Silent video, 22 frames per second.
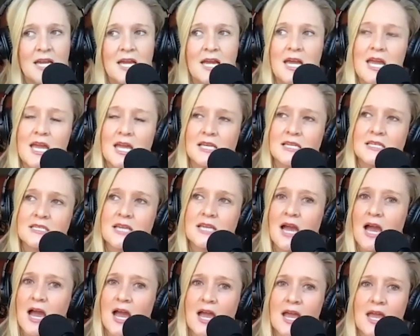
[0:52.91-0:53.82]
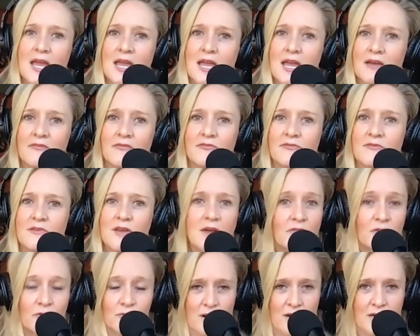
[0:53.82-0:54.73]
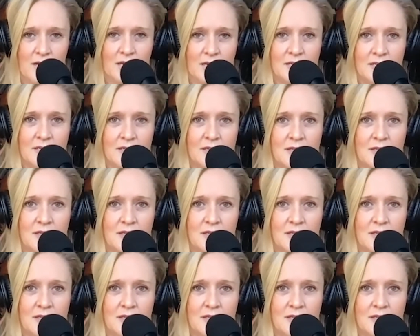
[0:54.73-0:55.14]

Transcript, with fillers: and I have never read it.